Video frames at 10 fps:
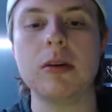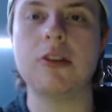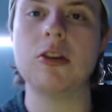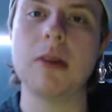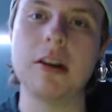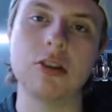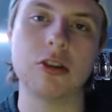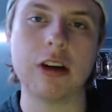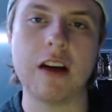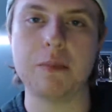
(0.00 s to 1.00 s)
NHL
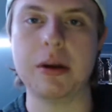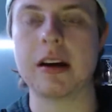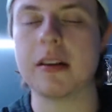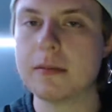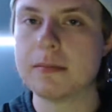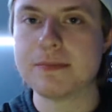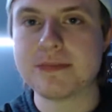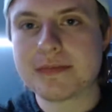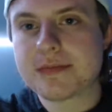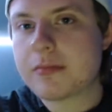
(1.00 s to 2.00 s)
draft pick.
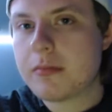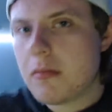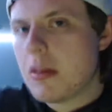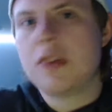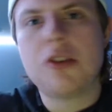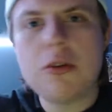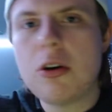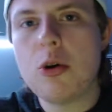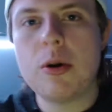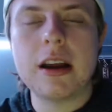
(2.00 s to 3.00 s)
Don't know
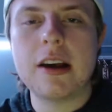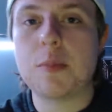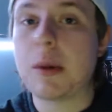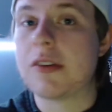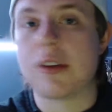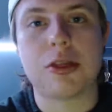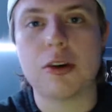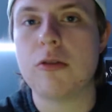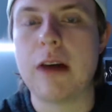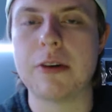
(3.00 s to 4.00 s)
who it is, but it's a
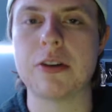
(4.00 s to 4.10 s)
third rounder.